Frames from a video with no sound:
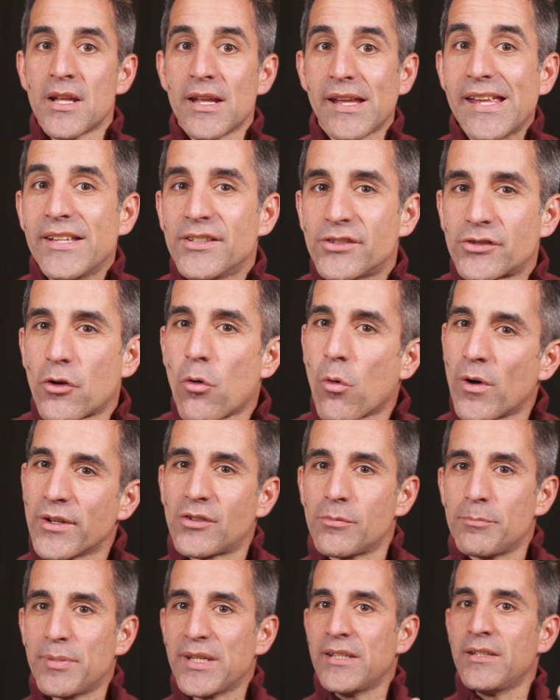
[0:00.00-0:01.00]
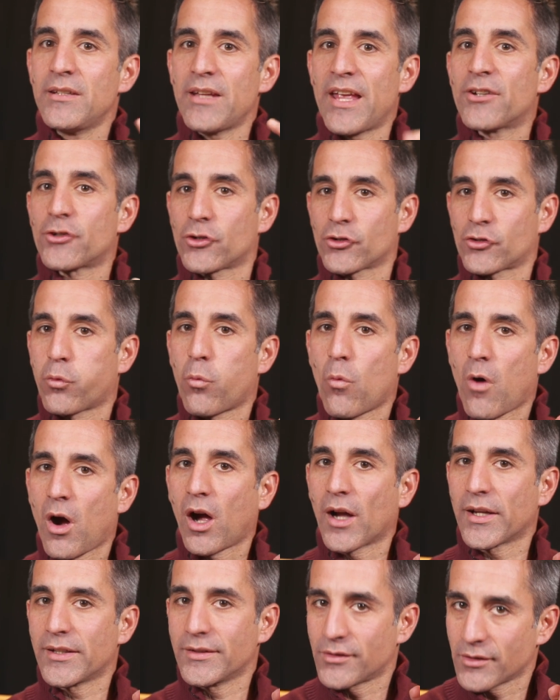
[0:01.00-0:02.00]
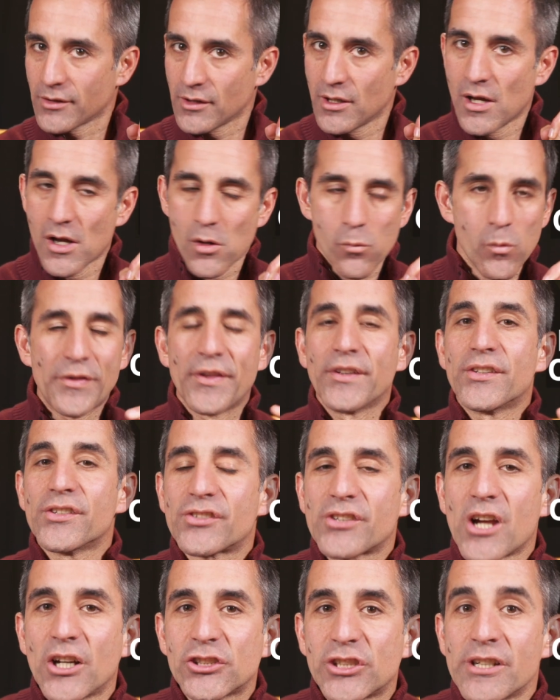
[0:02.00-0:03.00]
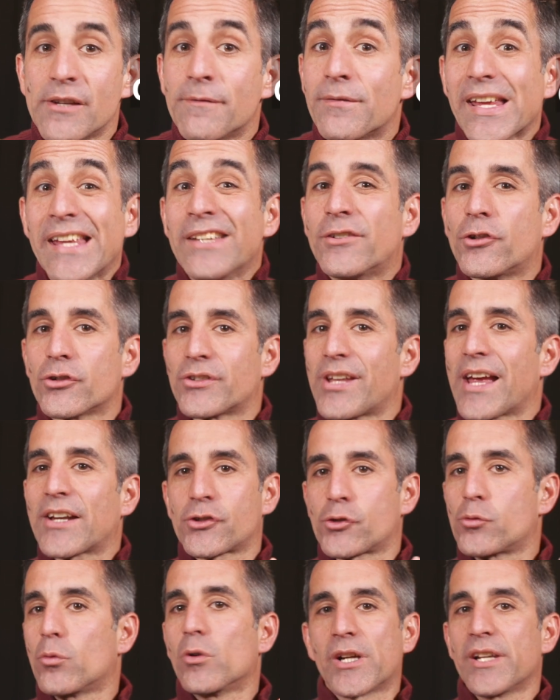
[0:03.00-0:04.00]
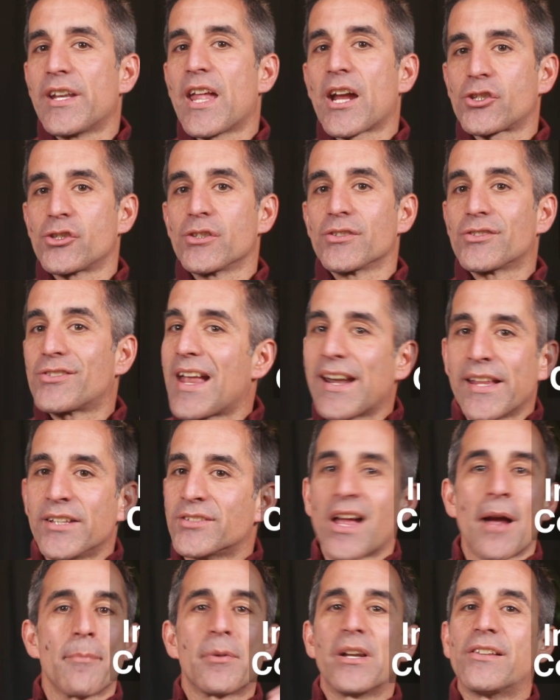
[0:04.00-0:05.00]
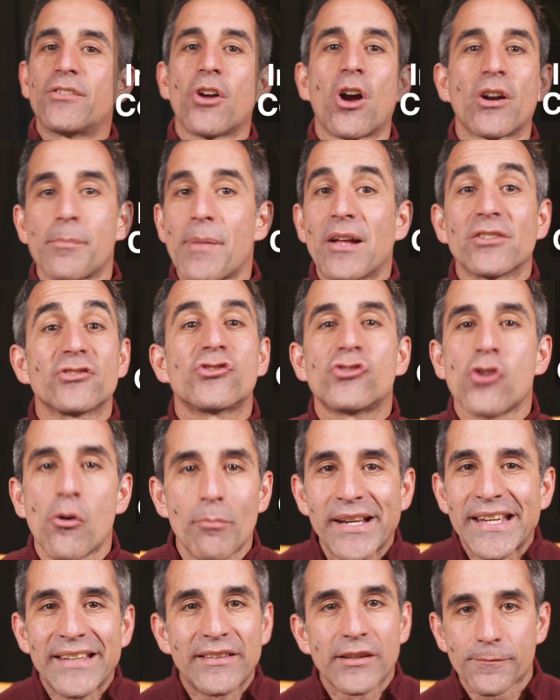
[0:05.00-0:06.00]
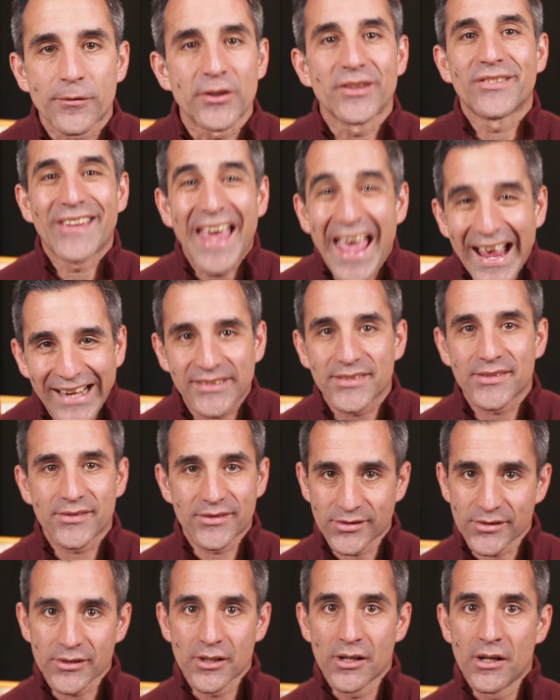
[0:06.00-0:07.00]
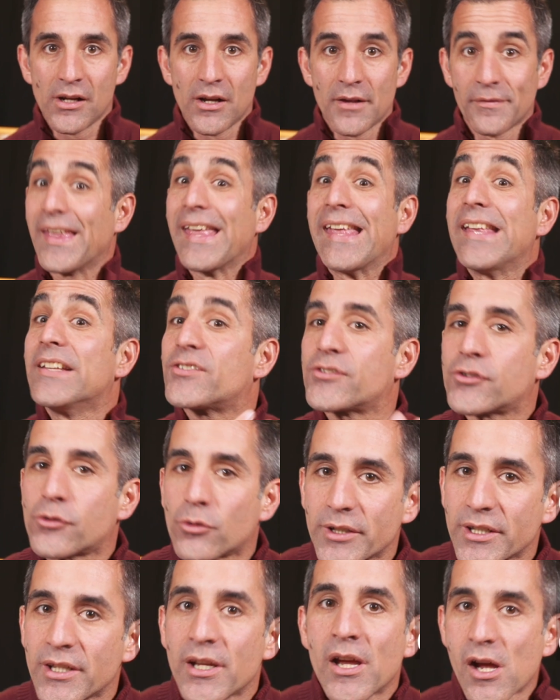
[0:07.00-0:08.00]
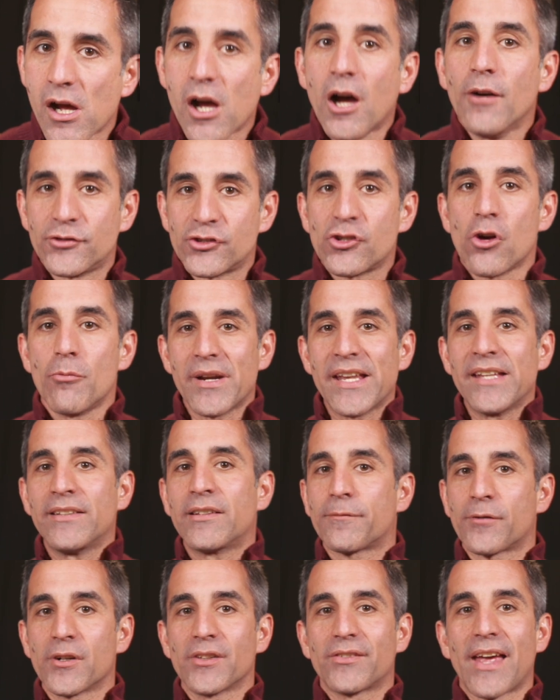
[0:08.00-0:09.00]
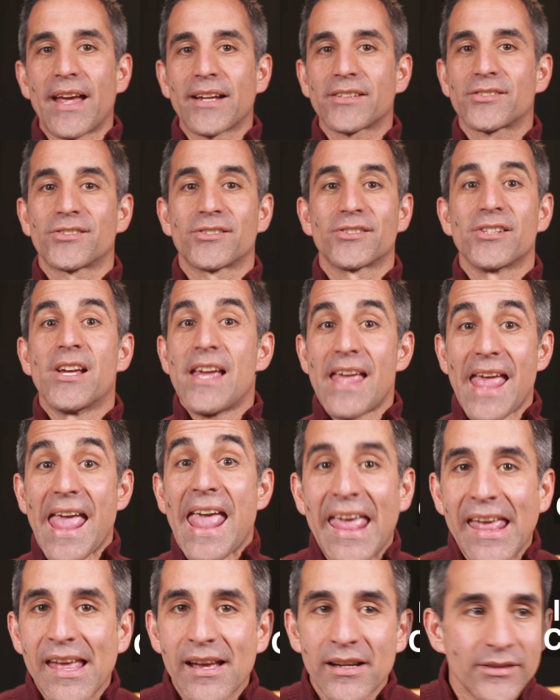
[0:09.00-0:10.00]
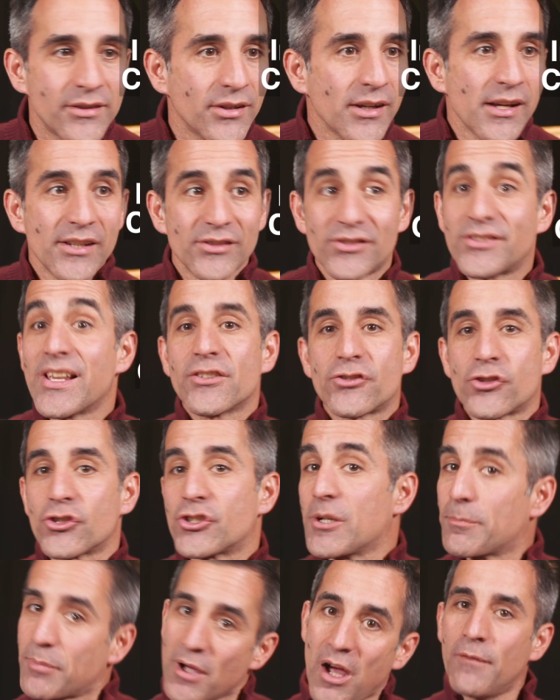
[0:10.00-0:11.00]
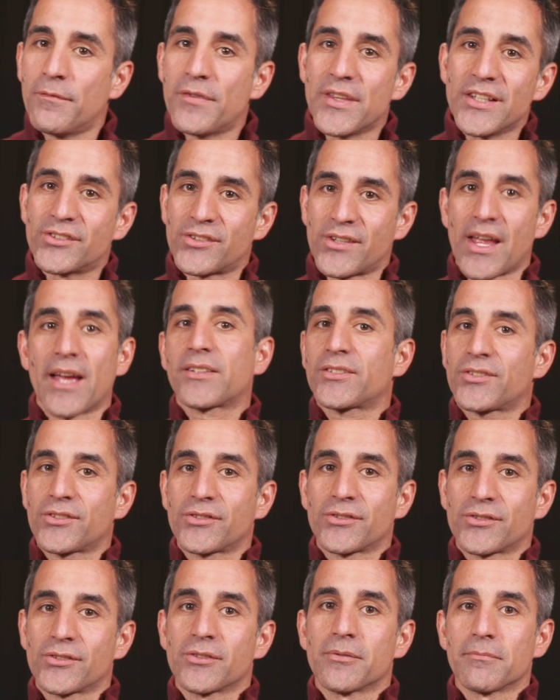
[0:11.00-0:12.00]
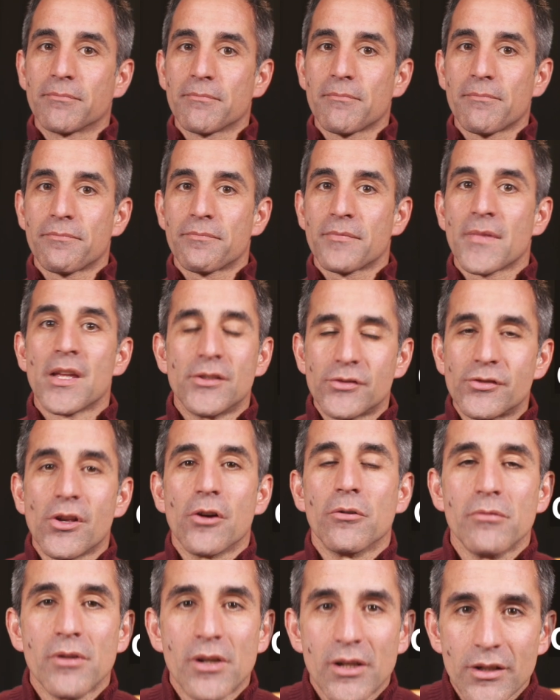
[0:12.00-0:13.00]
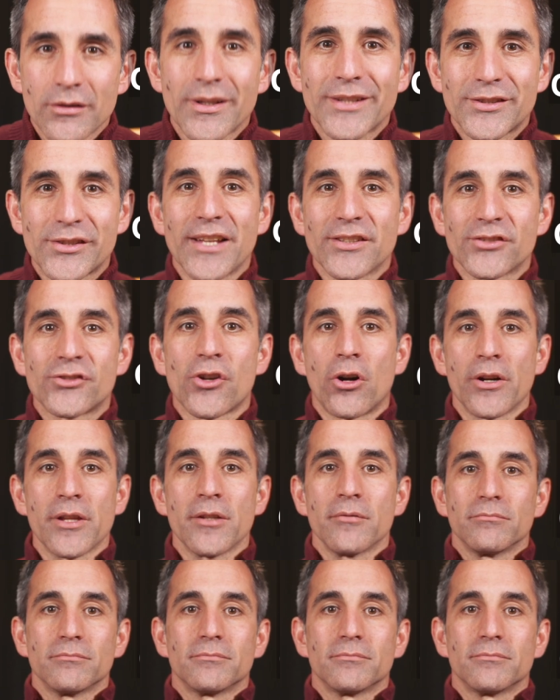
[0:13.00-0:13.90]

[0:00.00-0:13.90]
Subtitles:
is going to be intertwined with a discussion of intertextual connections. That is, I'm going to talk about so many different texts, the history of so many different texts, and censorship of these texts. So, let's get started.